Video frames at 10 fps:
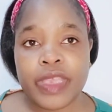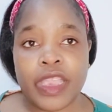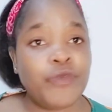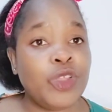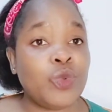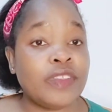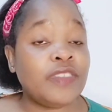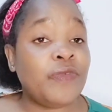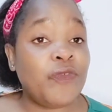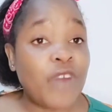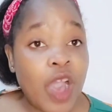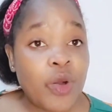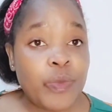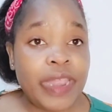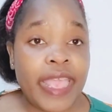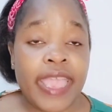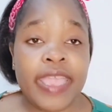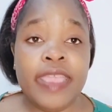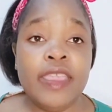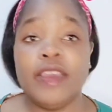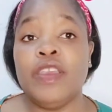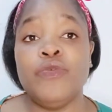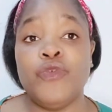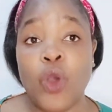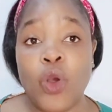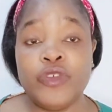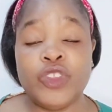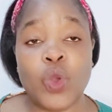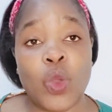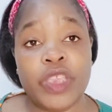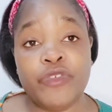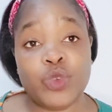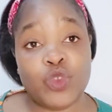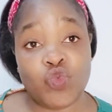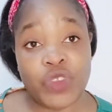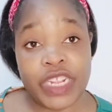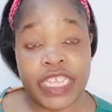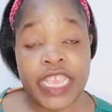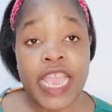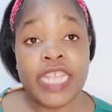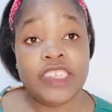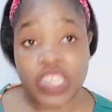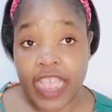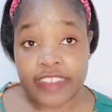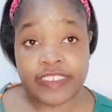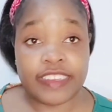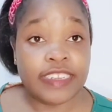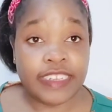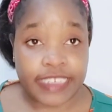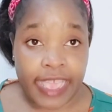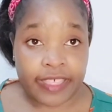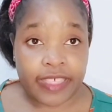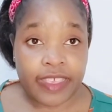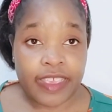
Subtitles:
if it was foul play involved or if it was really just death.